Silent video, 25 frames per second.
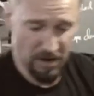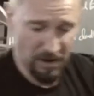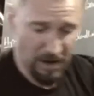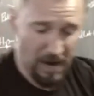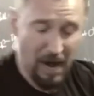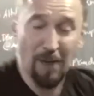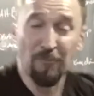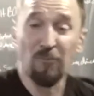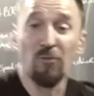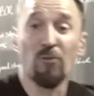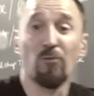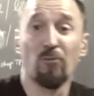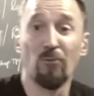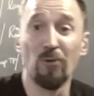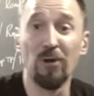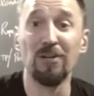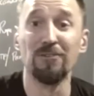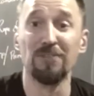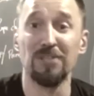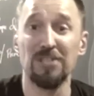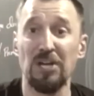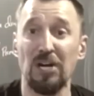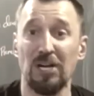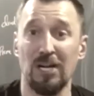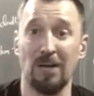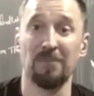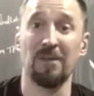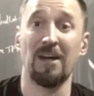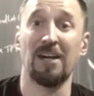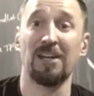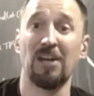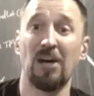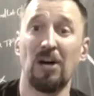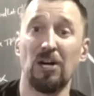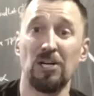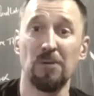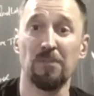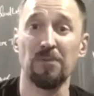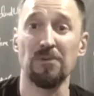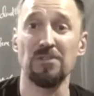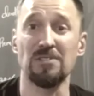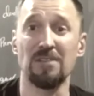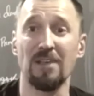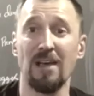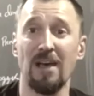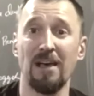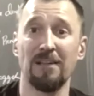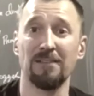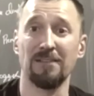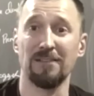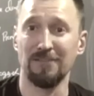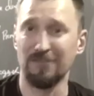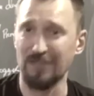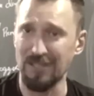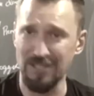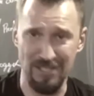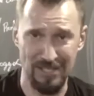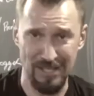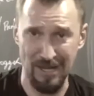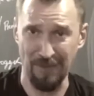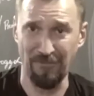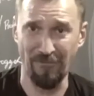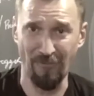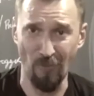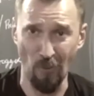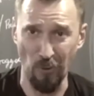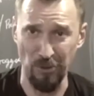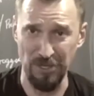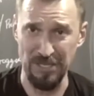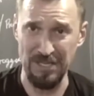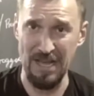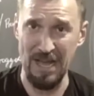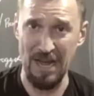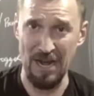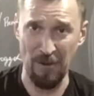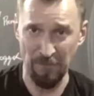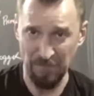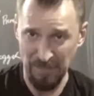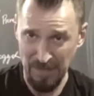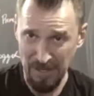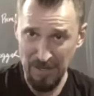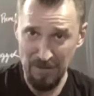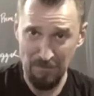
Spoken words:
I'm really good. I'm not 100%. Listen, I'm 40 now.